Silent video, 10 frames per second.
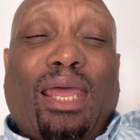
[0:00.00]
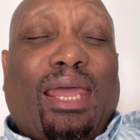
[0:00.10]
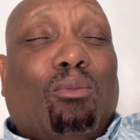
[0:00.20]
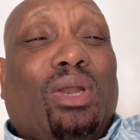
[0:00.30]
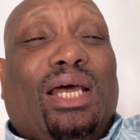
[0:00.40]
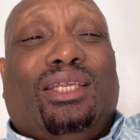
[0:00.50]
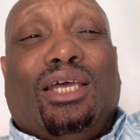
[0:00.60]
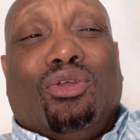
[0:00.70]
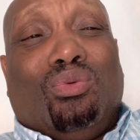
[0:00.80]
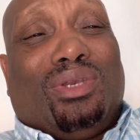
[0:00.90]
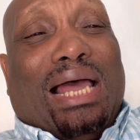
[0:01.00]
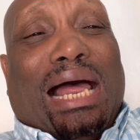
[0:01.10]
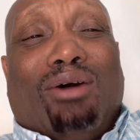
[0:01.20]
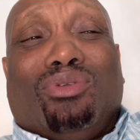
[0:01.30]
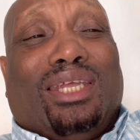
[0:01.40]
And when I tell you
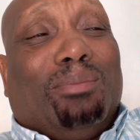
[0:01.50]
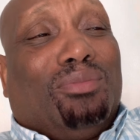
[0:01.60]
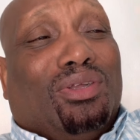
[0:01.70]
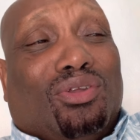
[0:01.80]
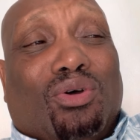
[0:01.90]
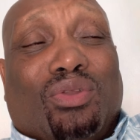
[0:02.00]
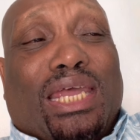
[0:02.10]
how deep this goes,